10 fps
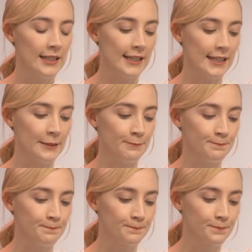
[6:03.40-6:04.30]

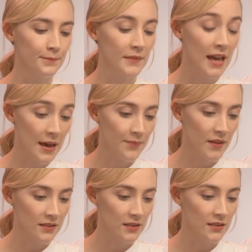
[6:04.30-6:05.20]
And yeah,
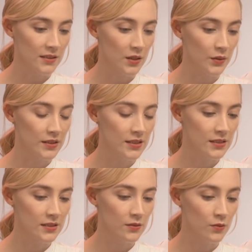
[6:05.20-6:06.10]
and so
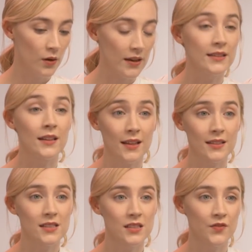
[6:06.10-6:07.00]
it's great that
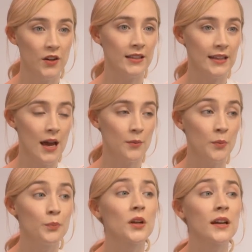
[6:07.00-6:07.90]
that's finally
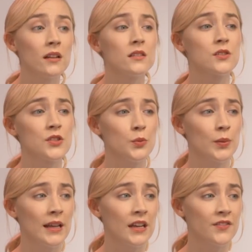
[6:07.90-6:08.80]
happening. Mm. But I also do
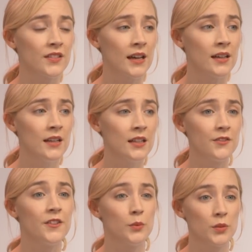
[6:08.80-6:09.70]
believe that the
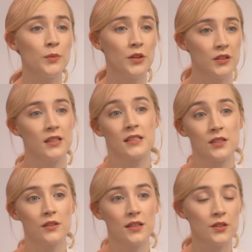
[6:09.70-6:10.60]
film community is
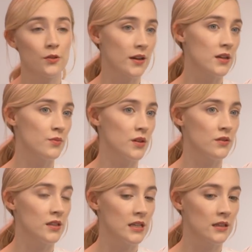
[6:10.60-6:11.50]
a great
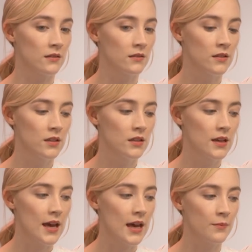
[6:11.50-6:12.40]
community,
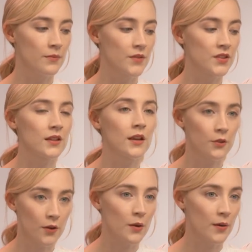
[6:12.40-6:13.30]
and there's a lot of
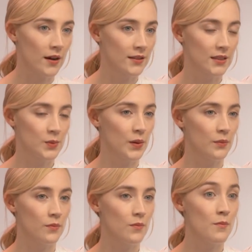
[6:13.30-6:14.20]
great work that's
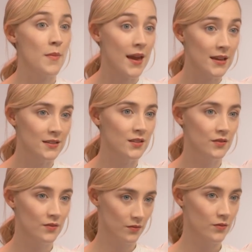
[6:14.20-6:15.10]
been made
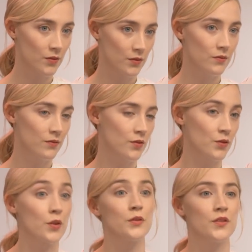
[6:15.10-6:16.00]

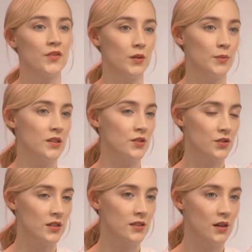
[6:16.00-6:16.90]
through the film
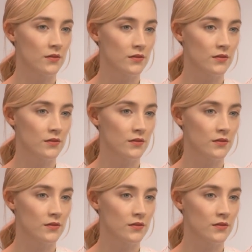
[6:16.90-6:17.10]
industry. Yeah. So,